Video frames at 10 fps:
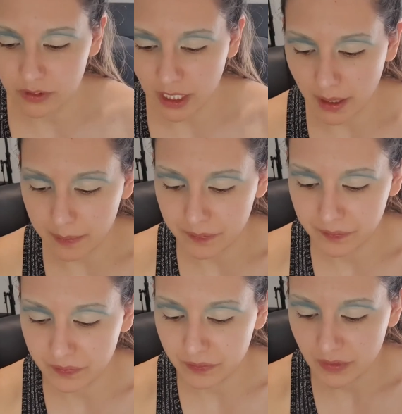Okay.
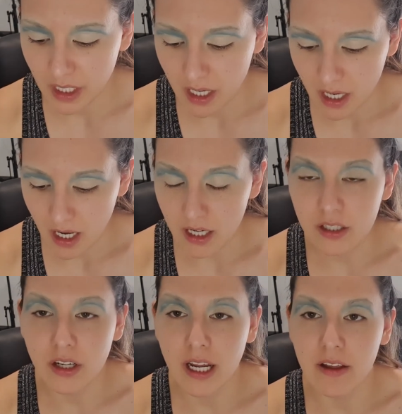I
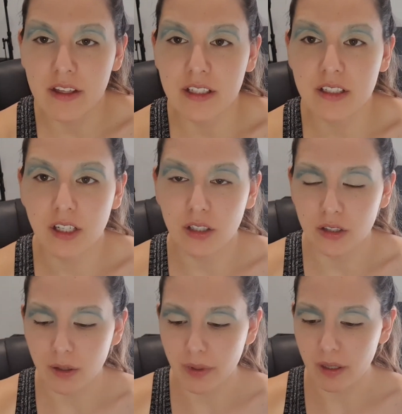don't know how this is going to
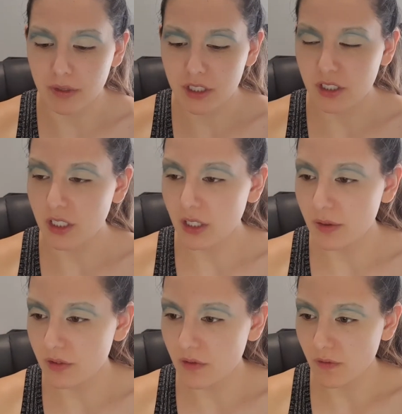look, but I'm just going to go
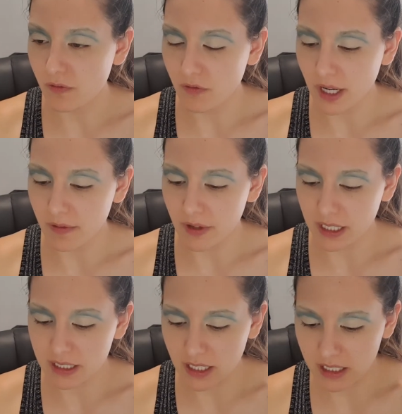and
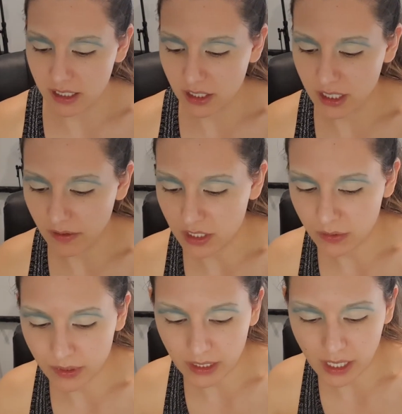refix this because I've
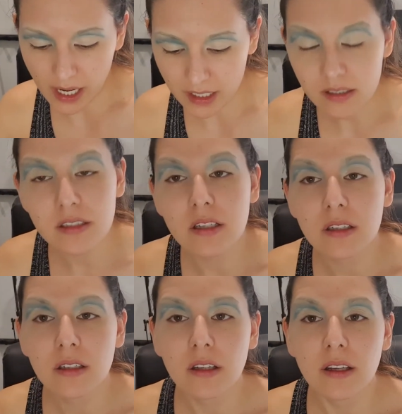just realised
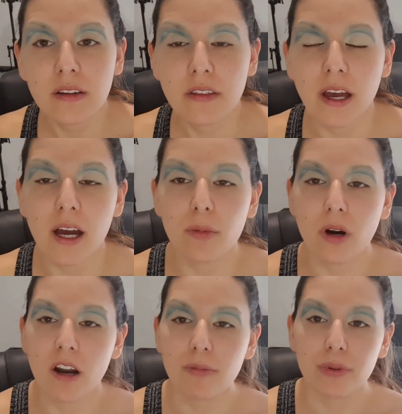that
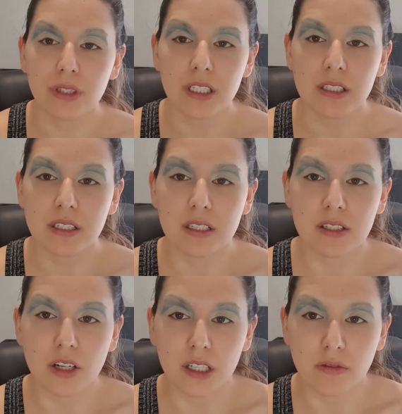where I've put this is
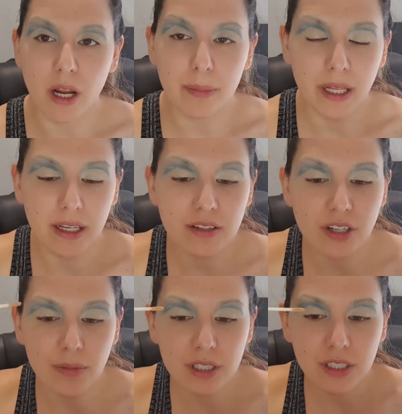not in the right place.
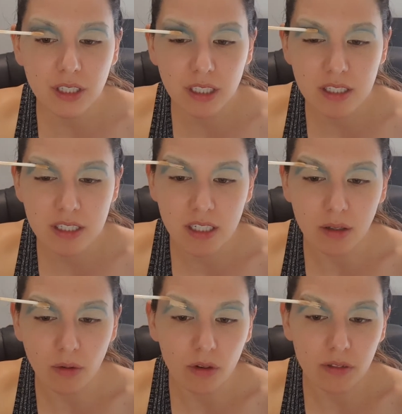So I'm just going to conceal
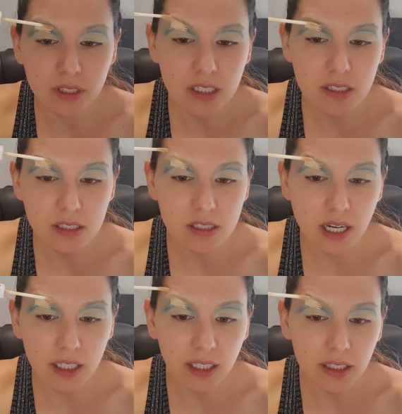all of this and
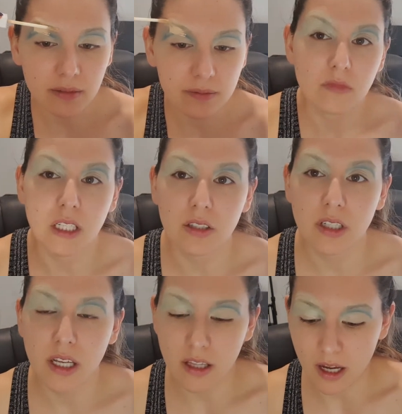start again. I don't
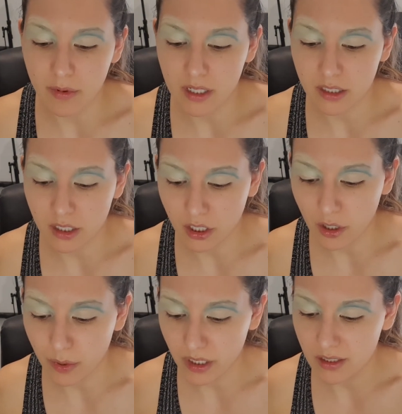know how the eyebrows are going to
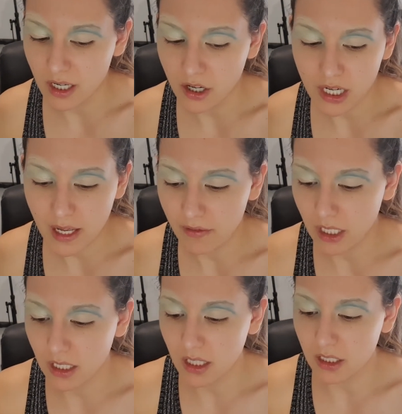go because I don't have
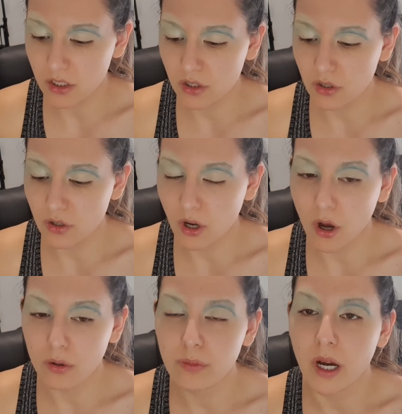anything to
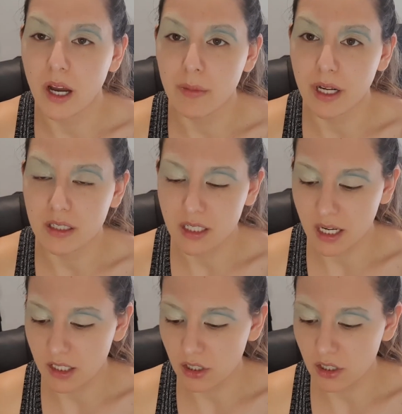hold my eyebrows down.